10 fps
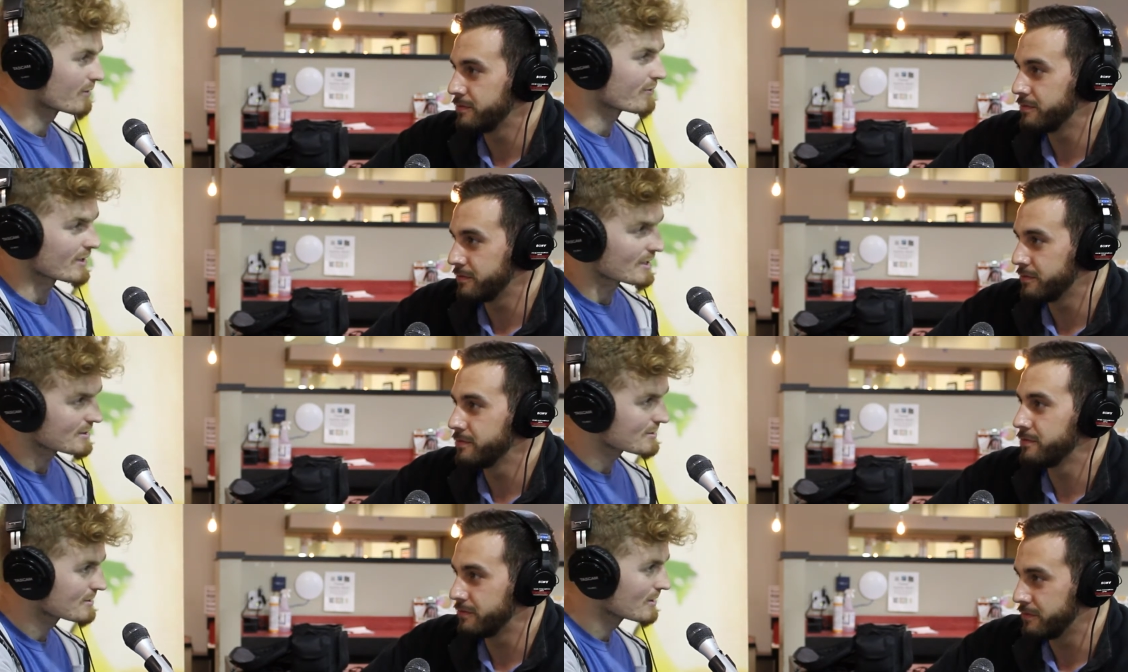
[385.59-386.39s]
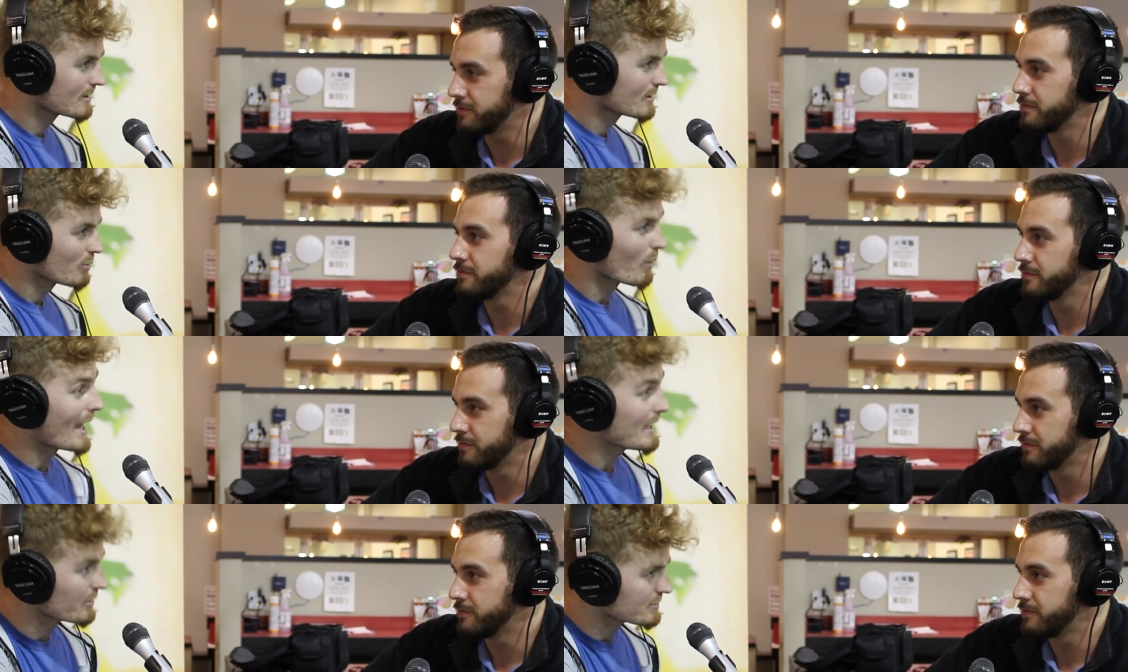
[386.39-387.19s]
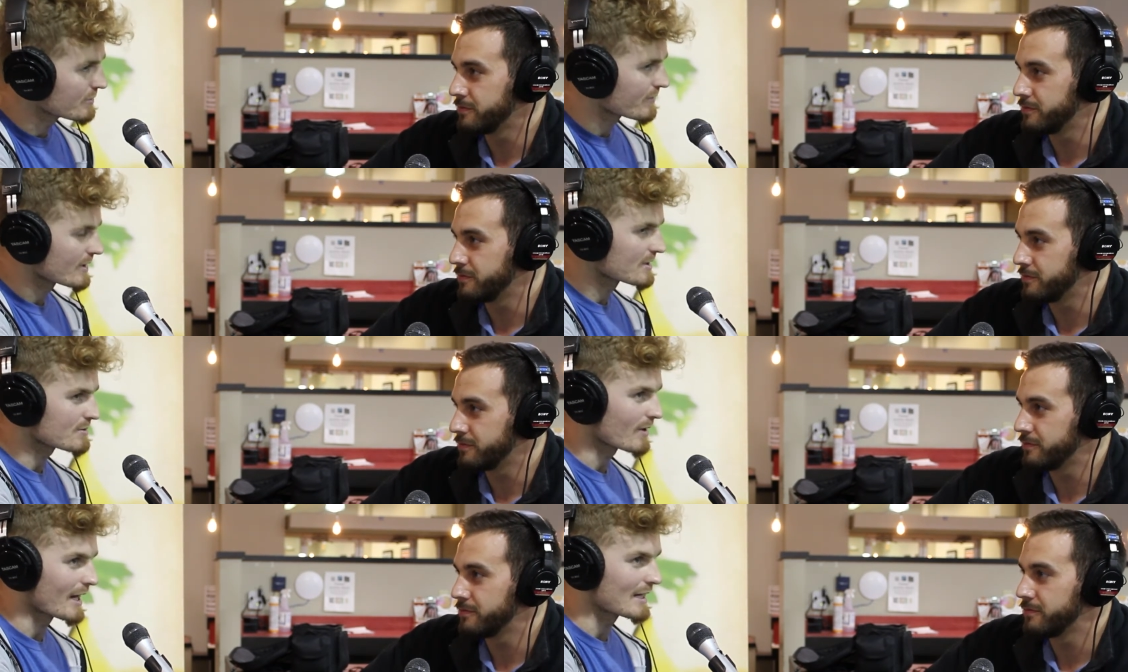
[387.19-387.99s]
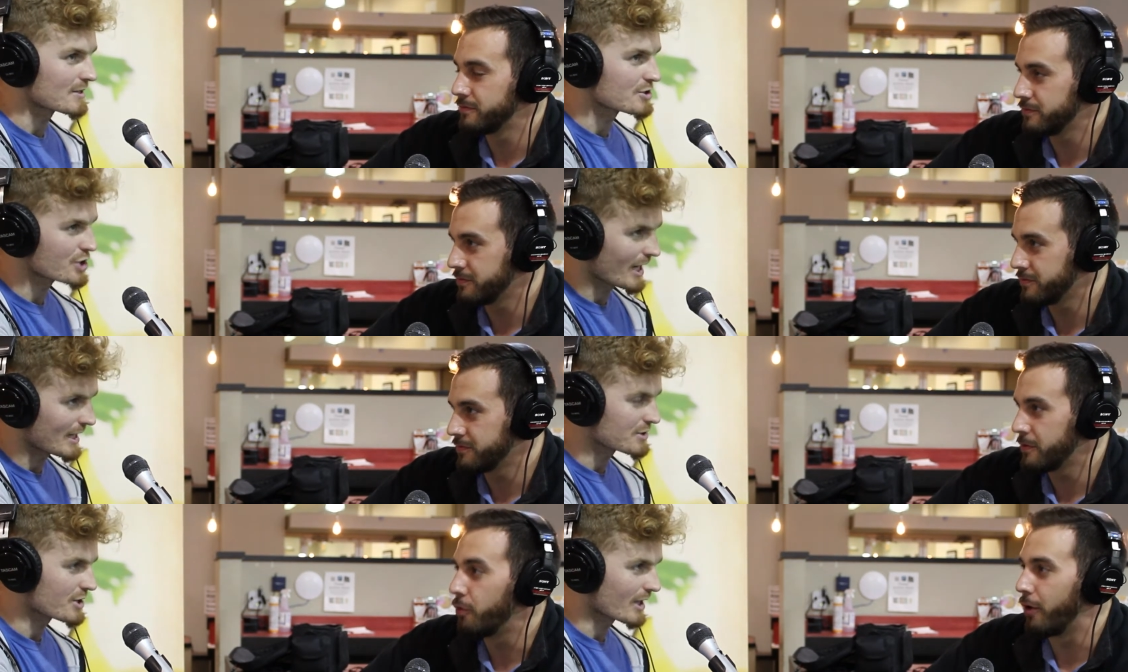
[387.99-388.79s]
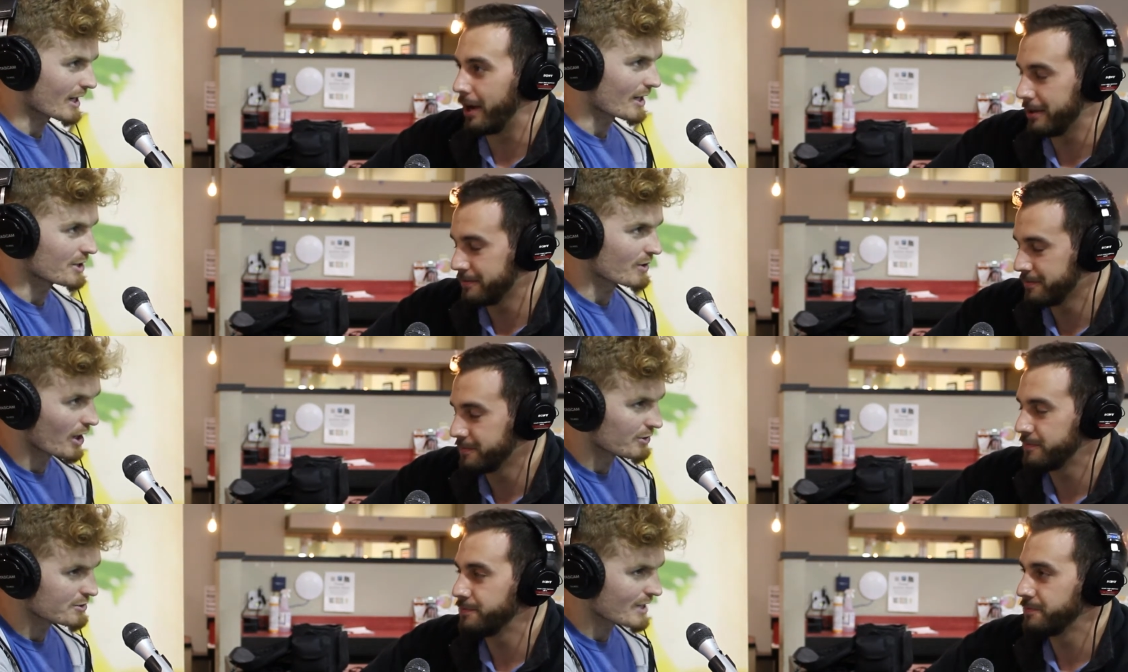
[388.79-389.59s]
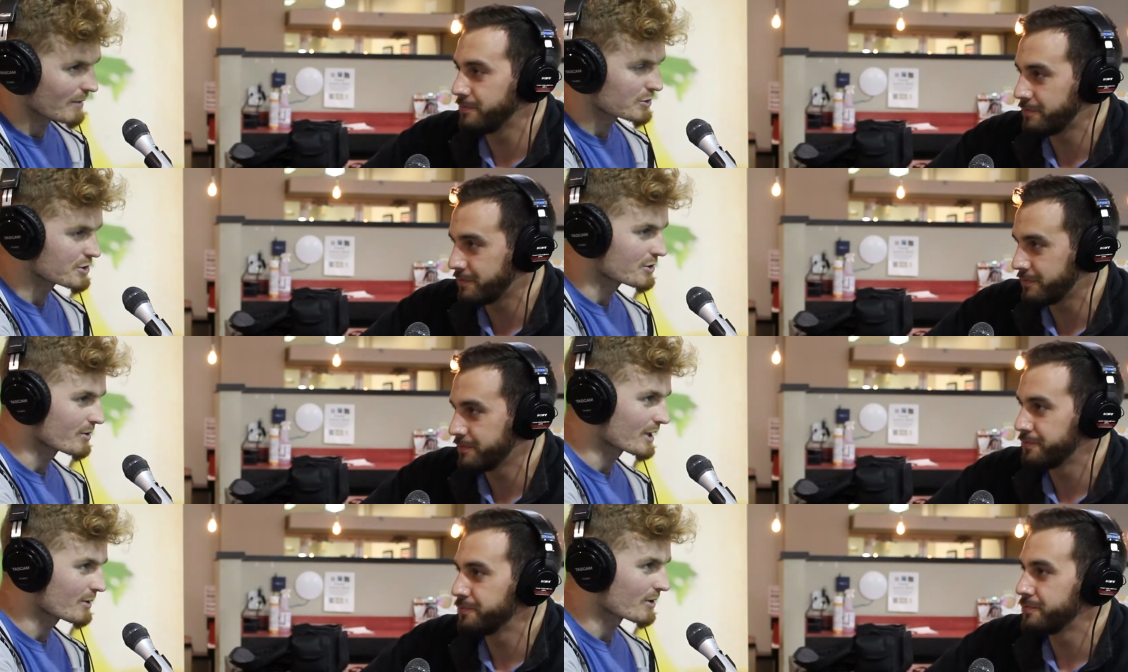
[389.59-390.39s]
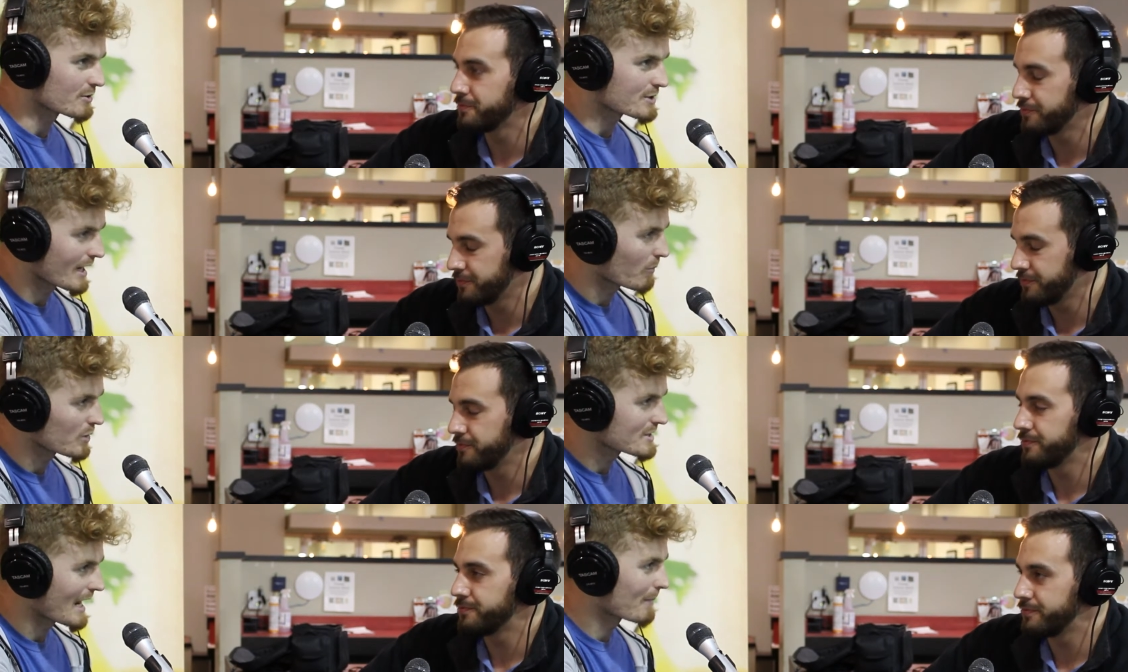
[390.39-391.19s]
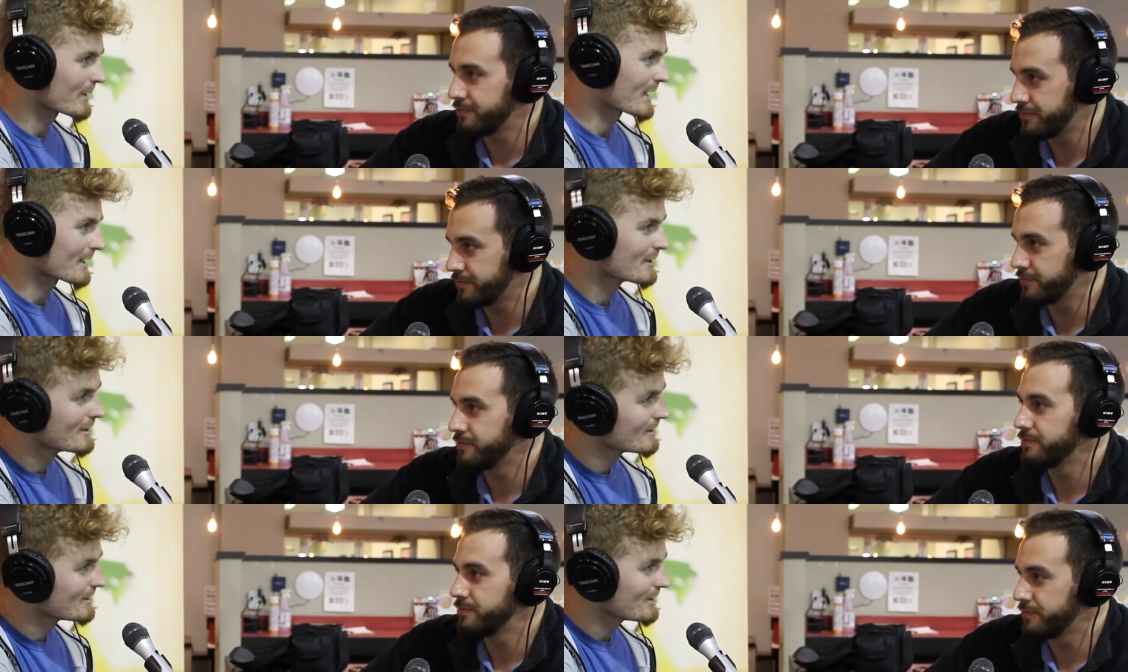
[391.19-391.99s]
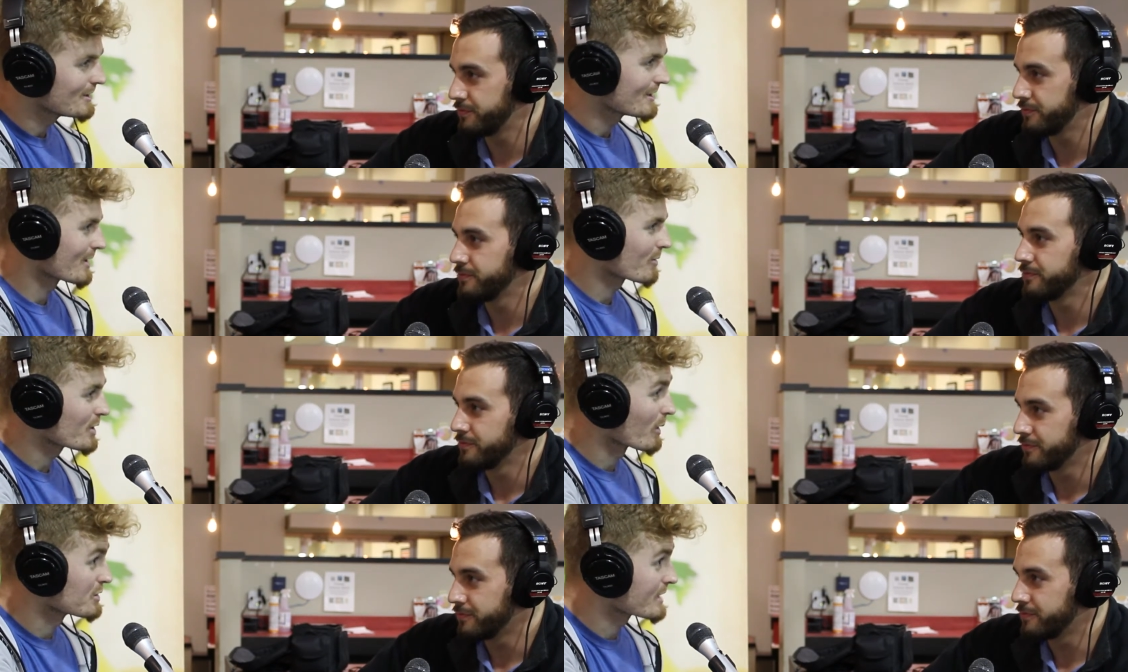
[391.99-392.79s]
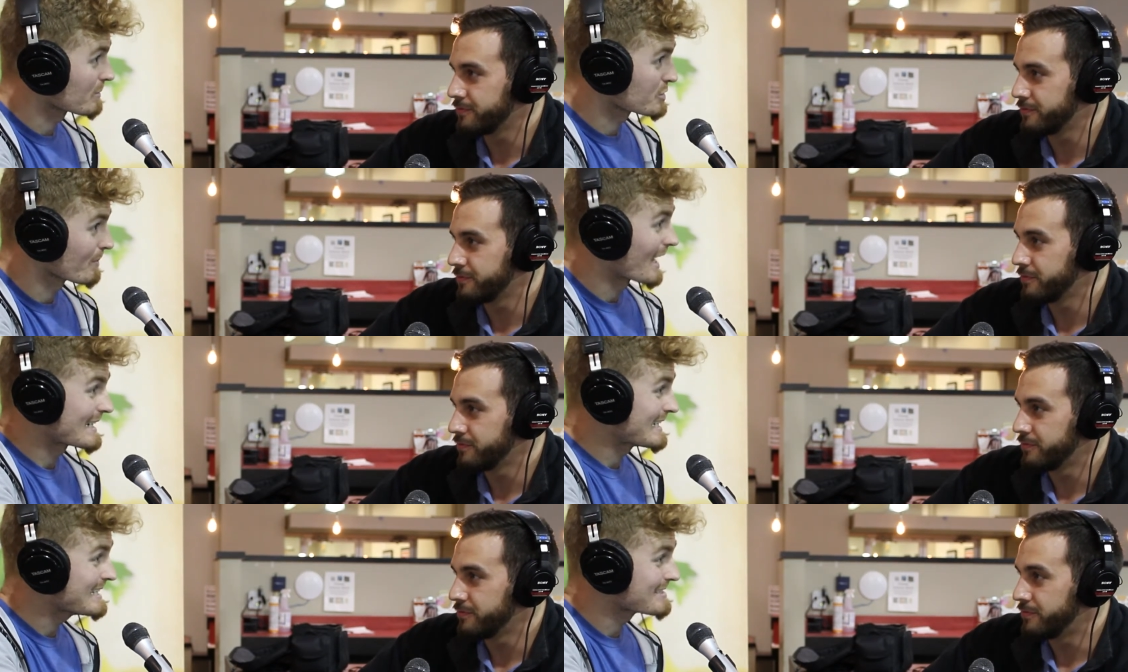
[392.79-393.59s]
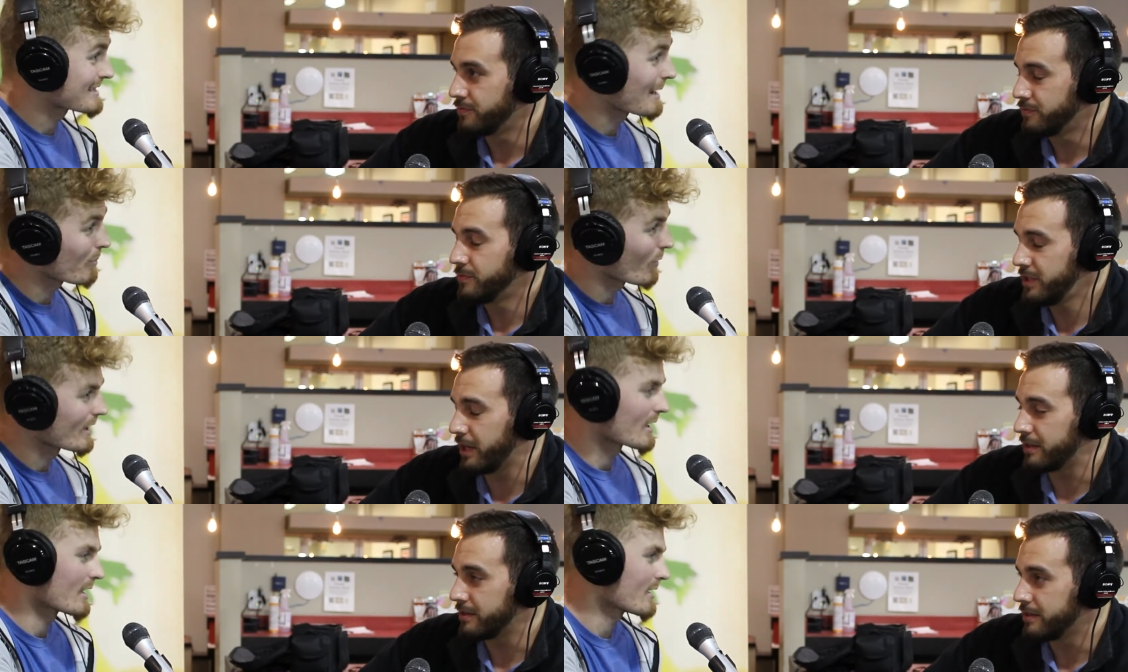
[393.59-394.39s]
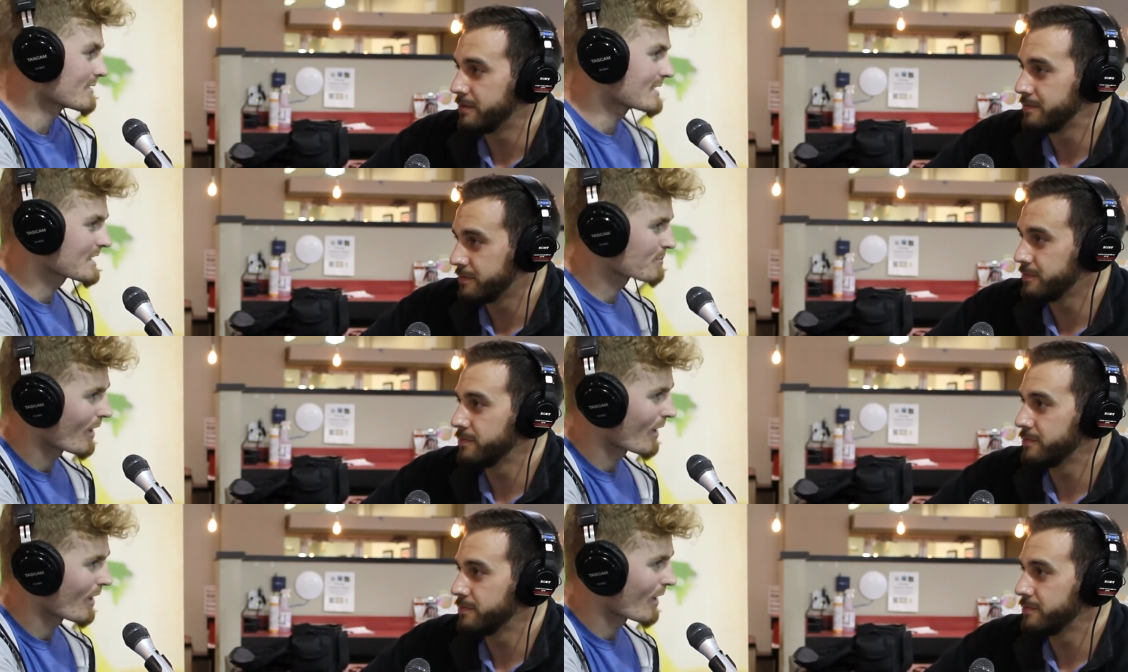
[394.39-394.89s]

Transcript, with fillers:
Speaker 1: on the fitness way you do fitness right is change. You right. kind of you understand what you're doing, you understand what's happening, you know you understand what your body needs at that point and then it takes